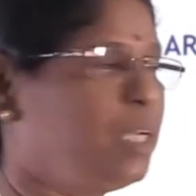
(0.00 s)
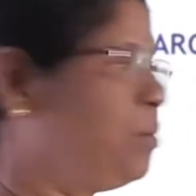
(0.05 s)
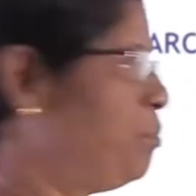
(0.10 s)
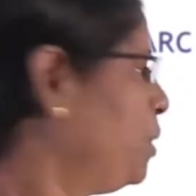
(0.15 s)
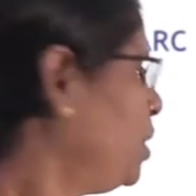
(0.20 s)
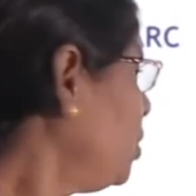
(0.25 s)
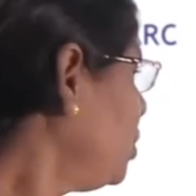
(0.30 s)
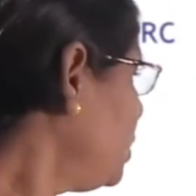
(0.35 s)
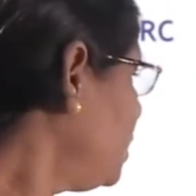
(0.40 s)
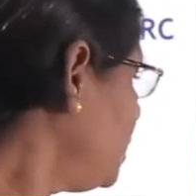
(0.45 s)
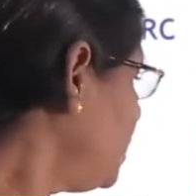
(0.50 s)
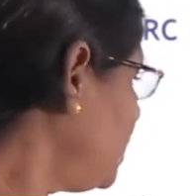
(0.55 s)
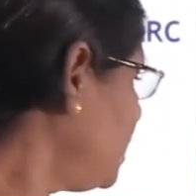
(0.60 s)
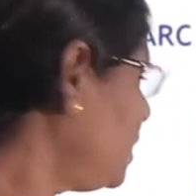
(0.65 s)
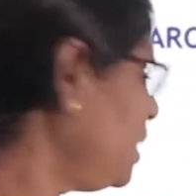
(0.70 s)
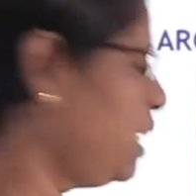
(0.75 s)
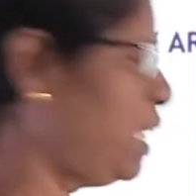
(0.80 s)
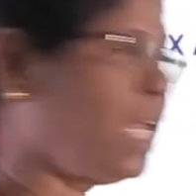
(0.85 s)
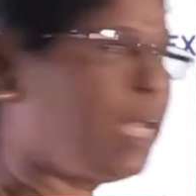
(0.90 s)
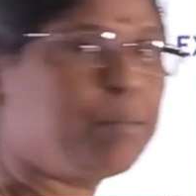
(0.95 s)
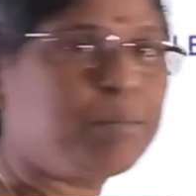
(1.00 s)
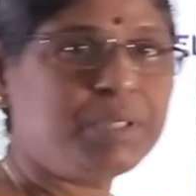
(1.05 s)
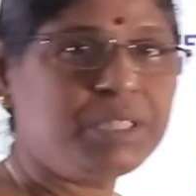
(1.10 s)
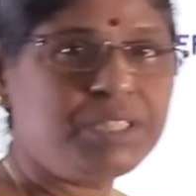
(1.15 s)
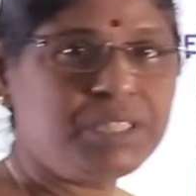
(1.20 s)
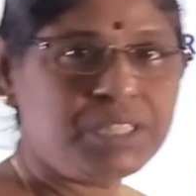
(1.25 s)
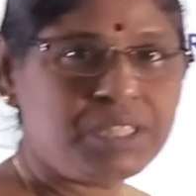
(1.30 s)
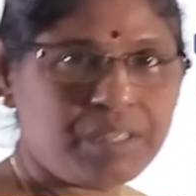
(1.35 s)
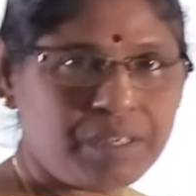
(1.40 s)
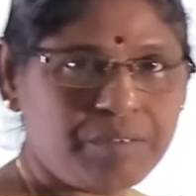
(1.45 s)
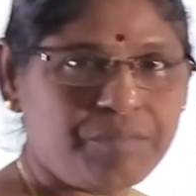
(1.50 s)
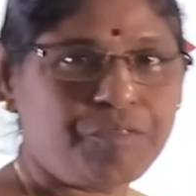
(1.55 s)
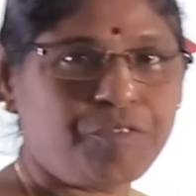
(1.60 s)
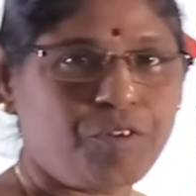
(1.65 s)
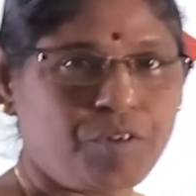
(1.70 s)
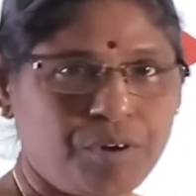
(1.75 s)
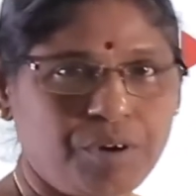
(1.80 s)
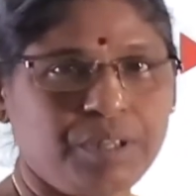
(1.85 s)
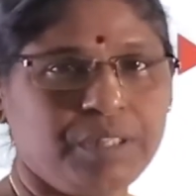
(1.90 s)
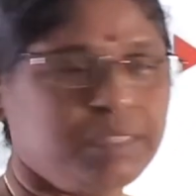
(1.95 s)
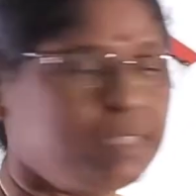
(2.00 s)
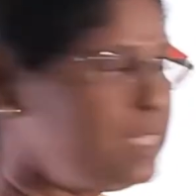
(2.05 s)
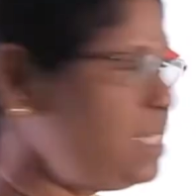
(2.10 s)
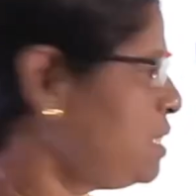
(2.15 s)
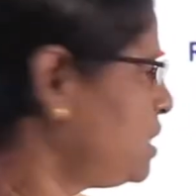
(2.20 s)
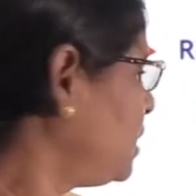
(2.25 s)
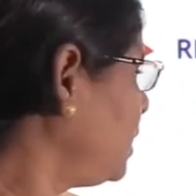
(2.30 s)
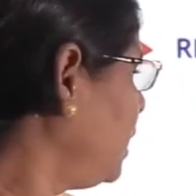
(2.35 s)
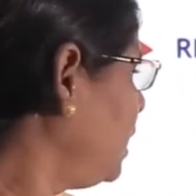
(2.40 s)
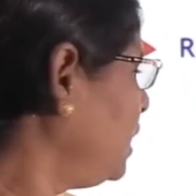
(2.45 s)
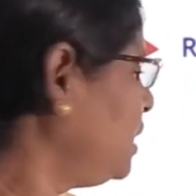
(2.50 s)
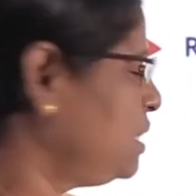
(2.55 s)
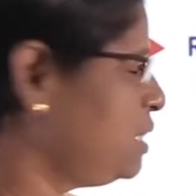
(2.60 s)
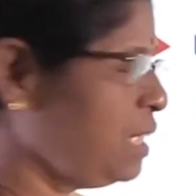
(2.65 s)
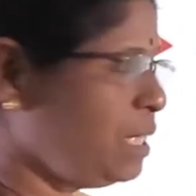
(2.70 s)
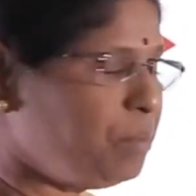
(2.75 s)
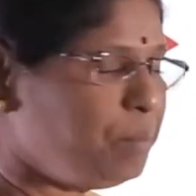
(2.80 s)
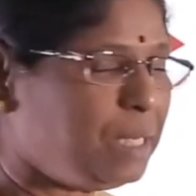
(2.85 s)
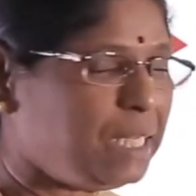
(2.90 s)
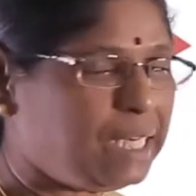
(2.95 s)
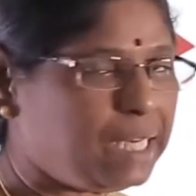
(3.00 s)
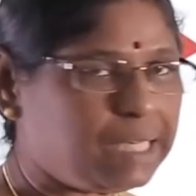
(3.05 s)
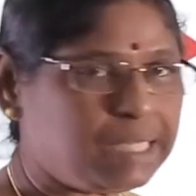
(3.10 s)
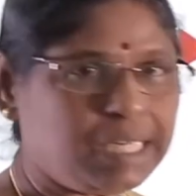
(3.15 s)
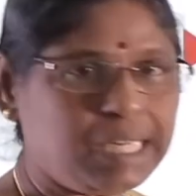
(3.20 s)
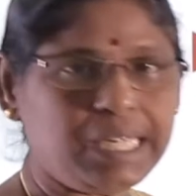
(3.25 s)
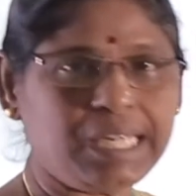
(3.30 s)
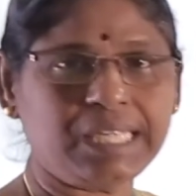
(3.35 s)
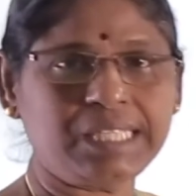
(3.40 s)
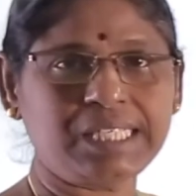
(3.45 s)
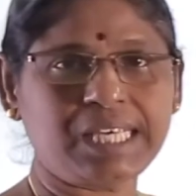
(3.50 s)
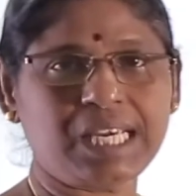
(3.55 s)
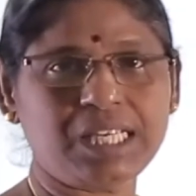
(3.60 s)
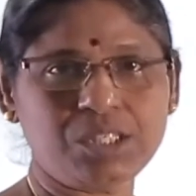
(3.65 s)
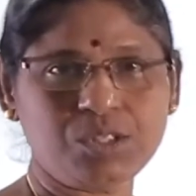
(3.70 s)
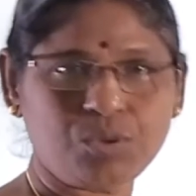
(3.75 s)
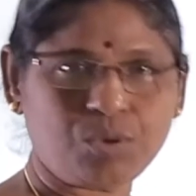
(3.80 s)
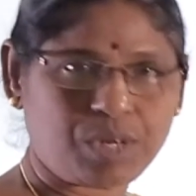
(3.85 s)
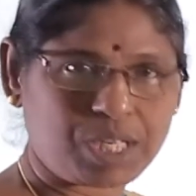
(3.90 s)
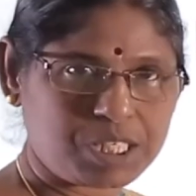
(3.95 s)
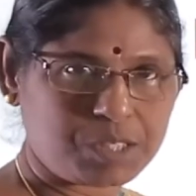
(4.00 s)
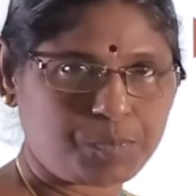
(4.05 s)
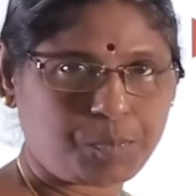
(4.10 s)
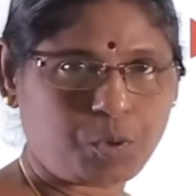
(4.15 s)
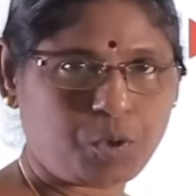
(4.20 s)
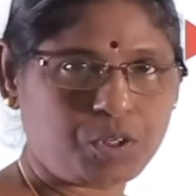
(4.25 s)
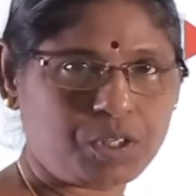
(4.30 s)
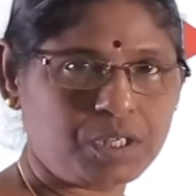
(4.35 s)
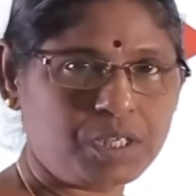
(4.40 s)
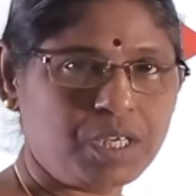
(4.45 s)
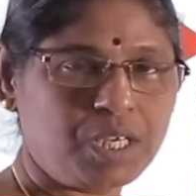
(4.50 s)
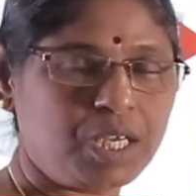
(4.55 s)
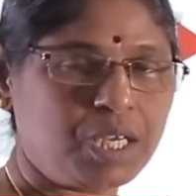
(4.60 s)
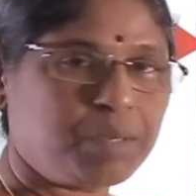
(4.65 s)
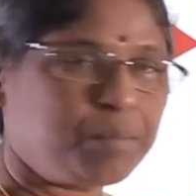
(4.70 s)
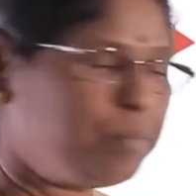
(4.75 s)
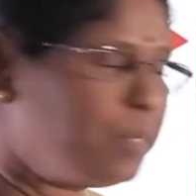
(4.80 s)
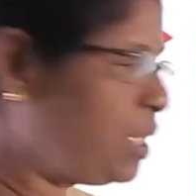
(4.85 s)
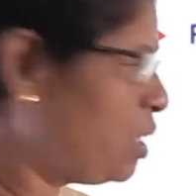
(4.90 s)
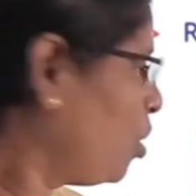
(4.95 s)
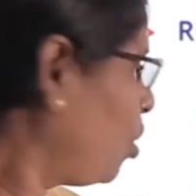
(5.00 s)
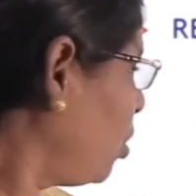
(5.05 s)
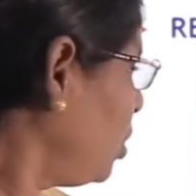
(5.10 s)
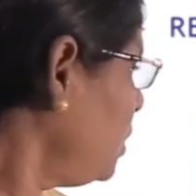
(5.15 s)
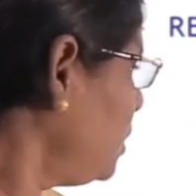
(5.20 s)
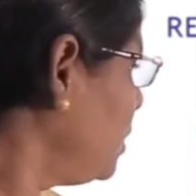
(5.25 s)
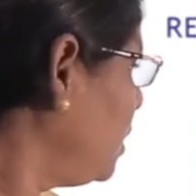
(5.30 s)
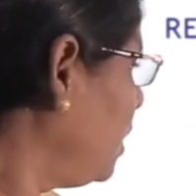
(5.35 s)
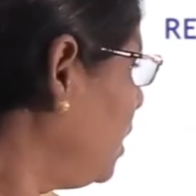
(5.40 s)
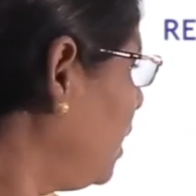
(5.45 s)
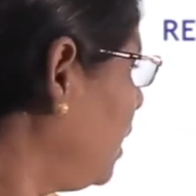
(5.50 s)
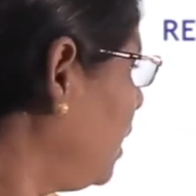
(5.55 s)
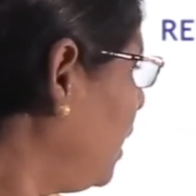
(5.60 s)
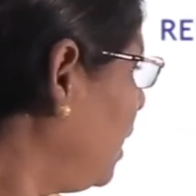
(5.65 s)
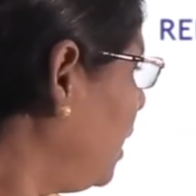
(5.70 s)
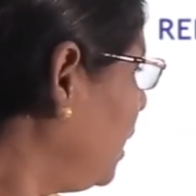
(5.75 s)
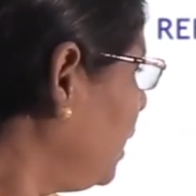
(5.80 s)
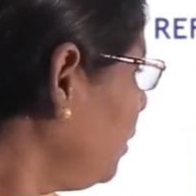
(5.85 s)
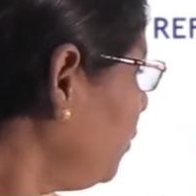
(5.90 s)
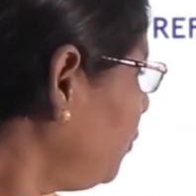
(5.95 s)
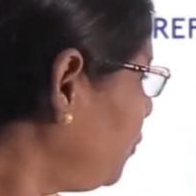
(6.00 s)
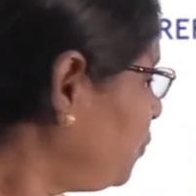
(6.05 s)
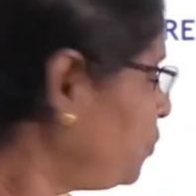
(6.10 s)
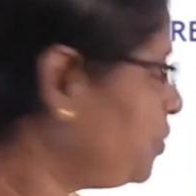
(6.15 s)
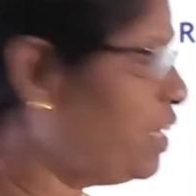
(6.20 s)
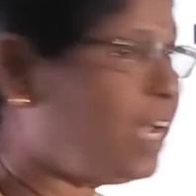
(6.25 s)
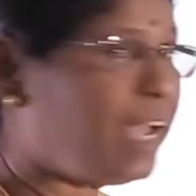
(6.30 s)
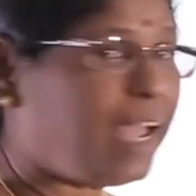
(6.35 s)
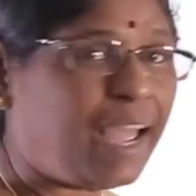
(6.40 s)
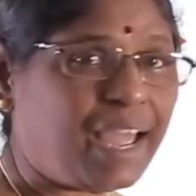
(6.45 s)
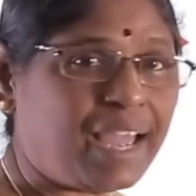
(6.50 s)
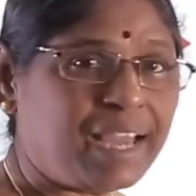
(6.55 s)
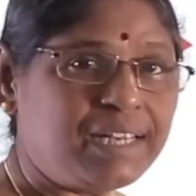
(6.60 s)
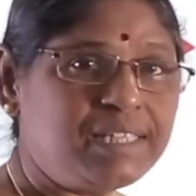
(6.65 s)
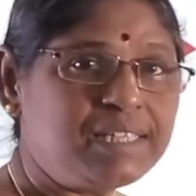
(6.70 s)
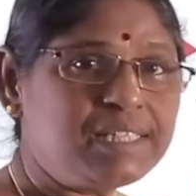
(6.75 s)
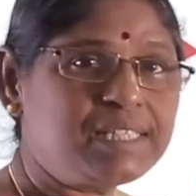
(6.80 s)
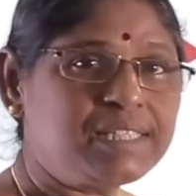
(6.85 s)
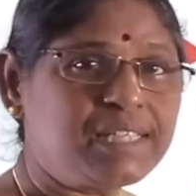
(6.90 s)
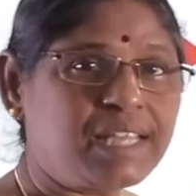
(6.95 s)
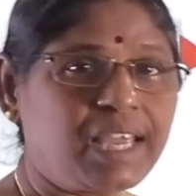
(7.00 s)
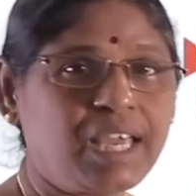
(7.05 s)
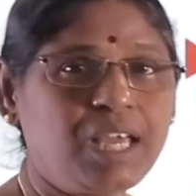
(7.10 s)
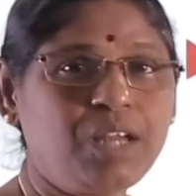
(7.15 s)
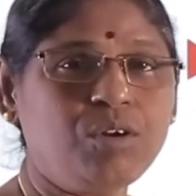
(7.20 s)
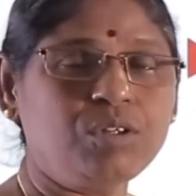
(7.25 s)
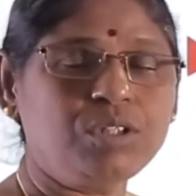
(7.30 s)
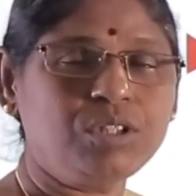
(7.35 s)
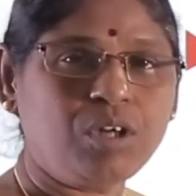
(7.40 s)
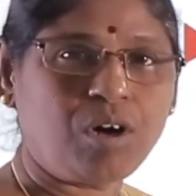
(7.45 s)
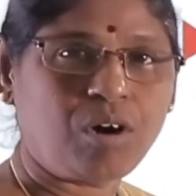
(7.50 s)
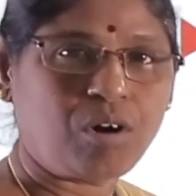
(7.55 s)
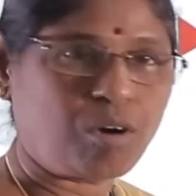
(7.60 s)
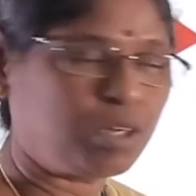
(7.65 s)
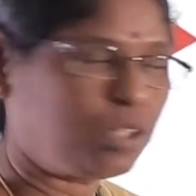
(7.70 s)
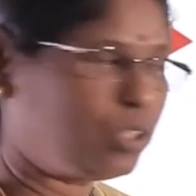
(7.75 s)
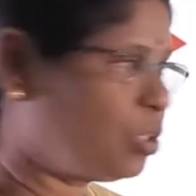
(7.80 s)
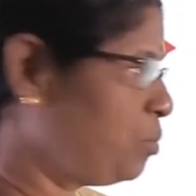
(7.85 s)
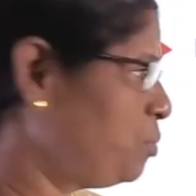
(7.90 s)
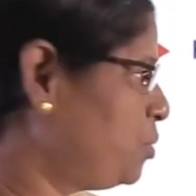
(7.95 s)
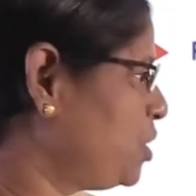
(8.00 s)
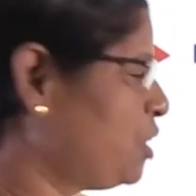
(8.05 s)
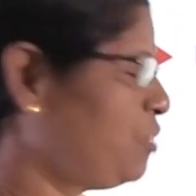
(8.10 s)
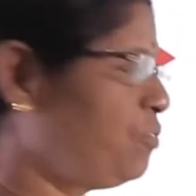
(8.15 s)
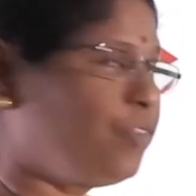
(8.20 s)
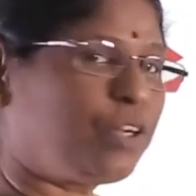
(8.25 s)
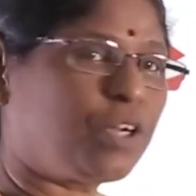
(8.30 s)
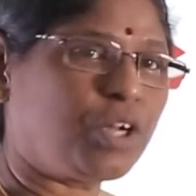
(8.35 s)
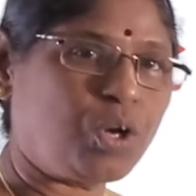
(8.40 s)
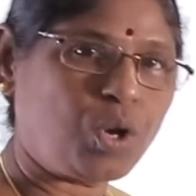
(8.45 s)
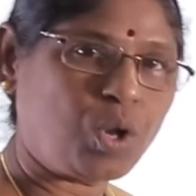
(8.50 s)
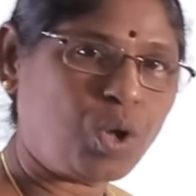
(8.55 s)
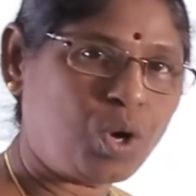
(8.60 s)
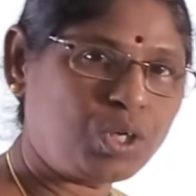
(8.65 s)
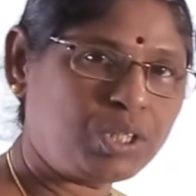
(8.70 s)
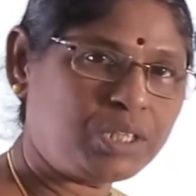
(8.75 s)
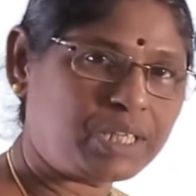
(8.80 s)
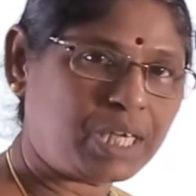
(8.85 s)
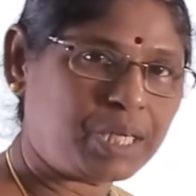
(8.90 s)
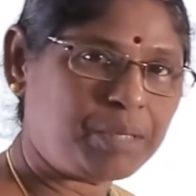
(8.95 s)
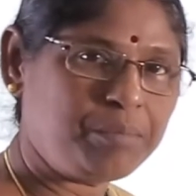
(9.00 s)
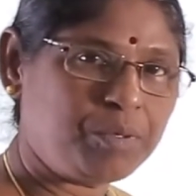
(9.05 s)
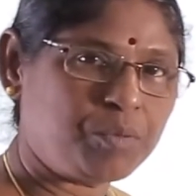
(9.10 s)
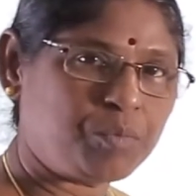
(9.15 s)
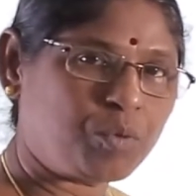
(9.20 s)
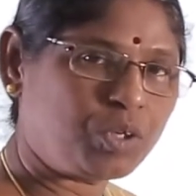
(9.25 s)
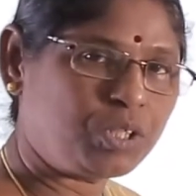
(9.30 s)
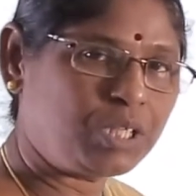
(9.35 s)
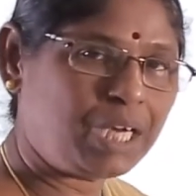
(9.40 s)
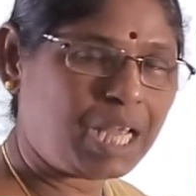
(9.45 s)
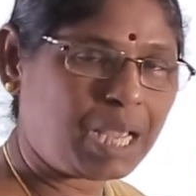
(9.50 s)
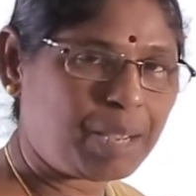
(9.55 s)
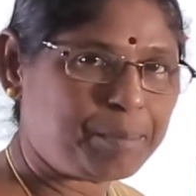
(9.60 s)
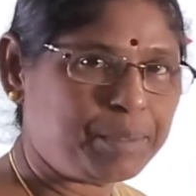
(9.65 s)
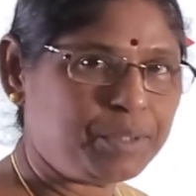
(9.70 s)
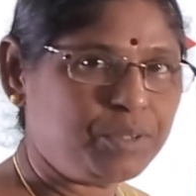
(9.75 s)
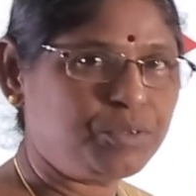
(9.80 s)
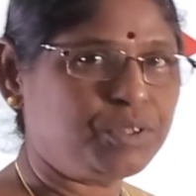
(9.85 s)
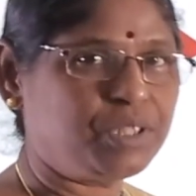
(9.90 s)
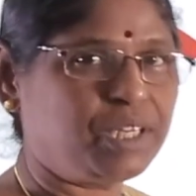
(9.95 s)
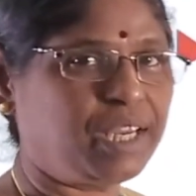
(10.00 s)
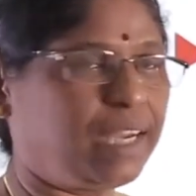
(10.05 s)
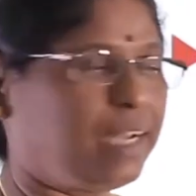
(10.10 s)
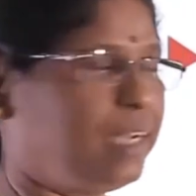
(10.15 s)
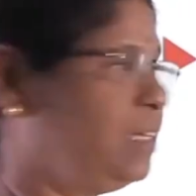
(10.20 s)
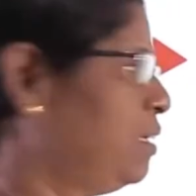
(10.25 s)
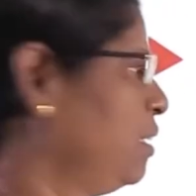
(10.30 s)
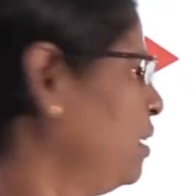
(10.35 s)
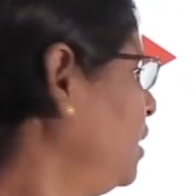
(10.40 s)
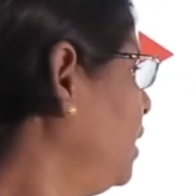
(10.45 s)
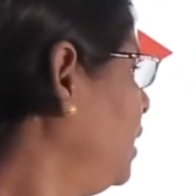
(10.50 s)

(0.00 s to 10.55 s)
Because this is an emergent, for this immediately it has to respond, because if the hand is there on the hot object for a long time, what will happen to the hand?